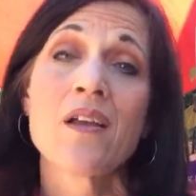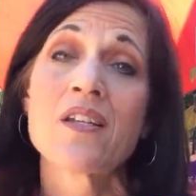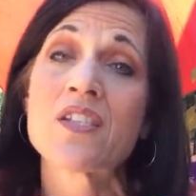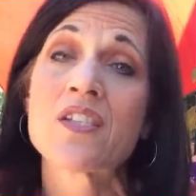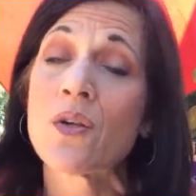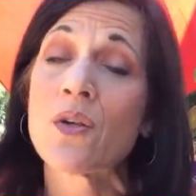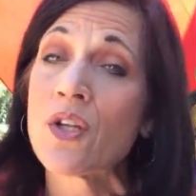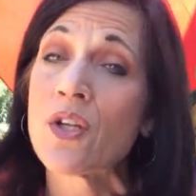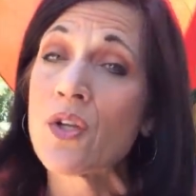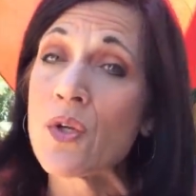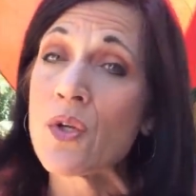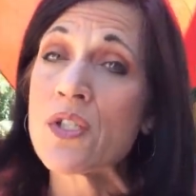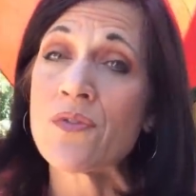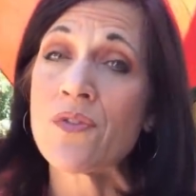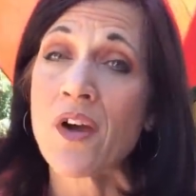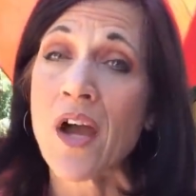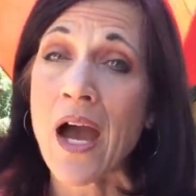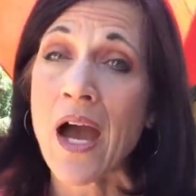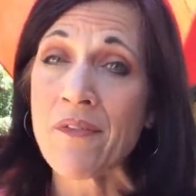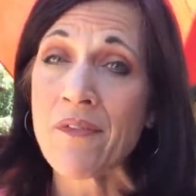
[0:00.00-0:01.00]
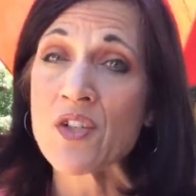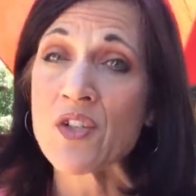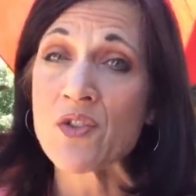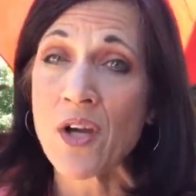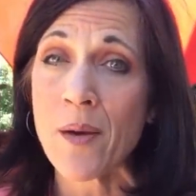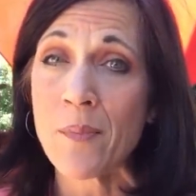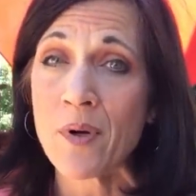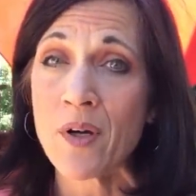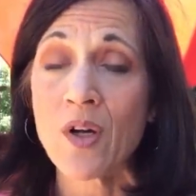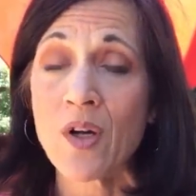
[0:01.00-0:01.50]
So Luz, if you're having
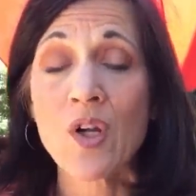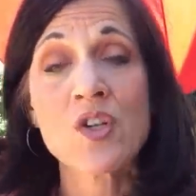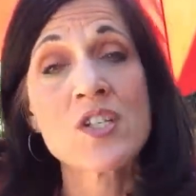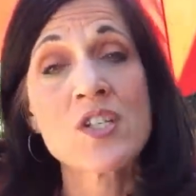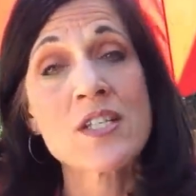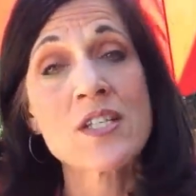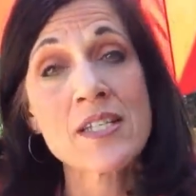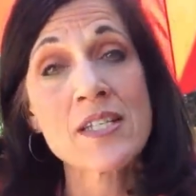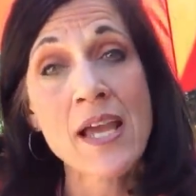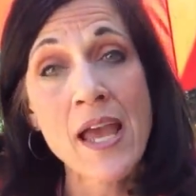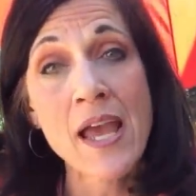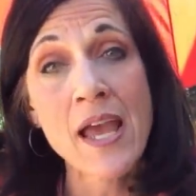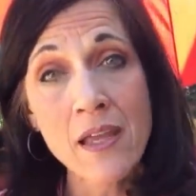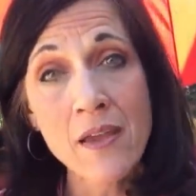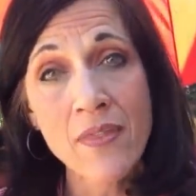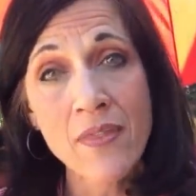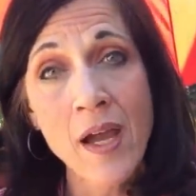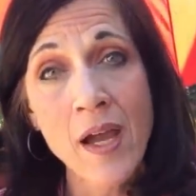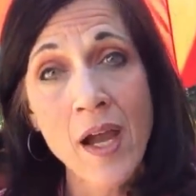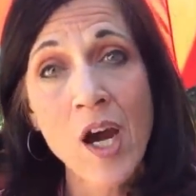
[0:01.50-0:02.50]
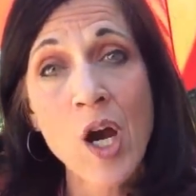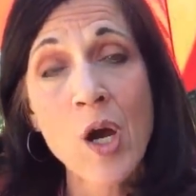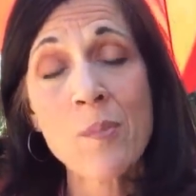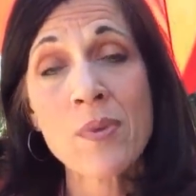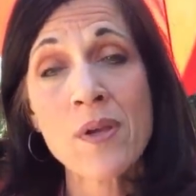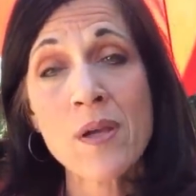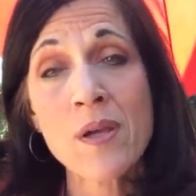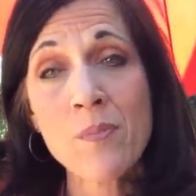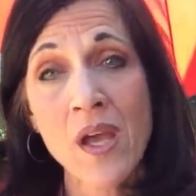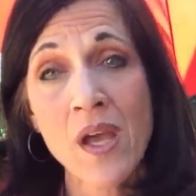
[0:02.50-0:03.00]
trouble, just hang in there,
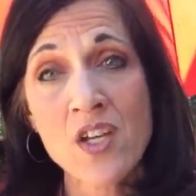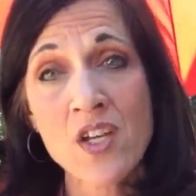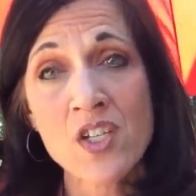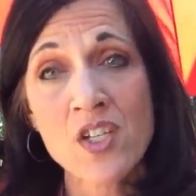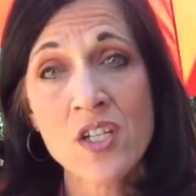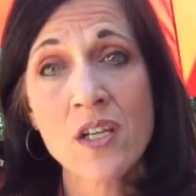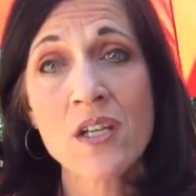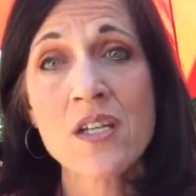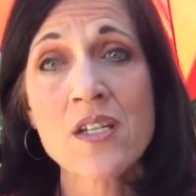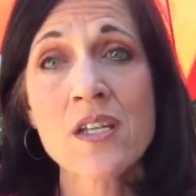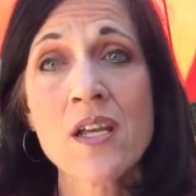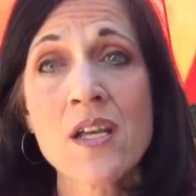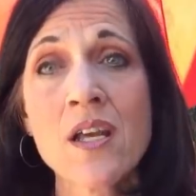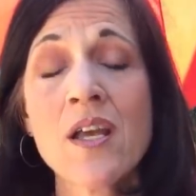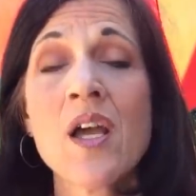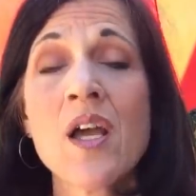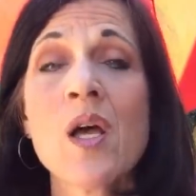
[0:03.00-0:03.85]
be patient,